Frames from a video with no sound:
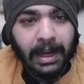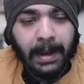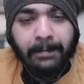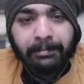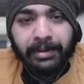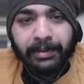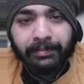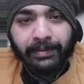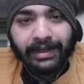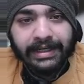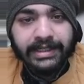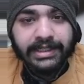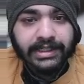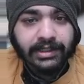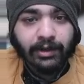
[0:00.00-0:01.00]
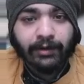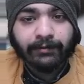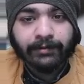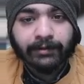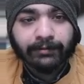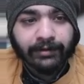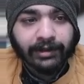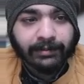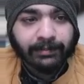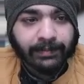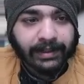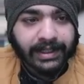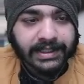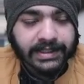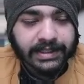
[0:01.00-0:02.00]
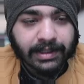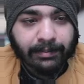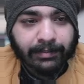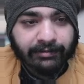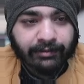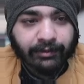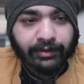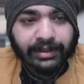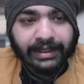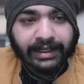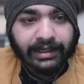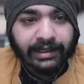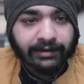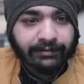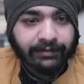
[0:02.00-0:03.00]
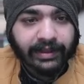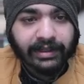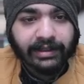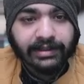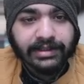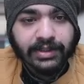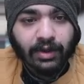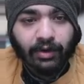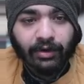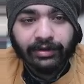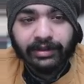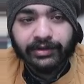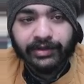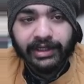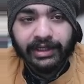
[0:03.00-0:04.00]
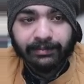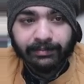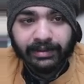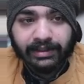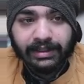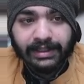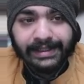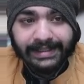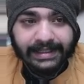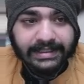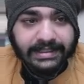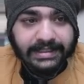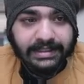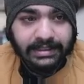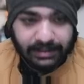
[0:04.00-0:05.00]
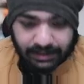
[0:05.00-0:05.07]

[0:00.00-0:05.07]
Preparation of the workplace before the interference or the treatment. Yes.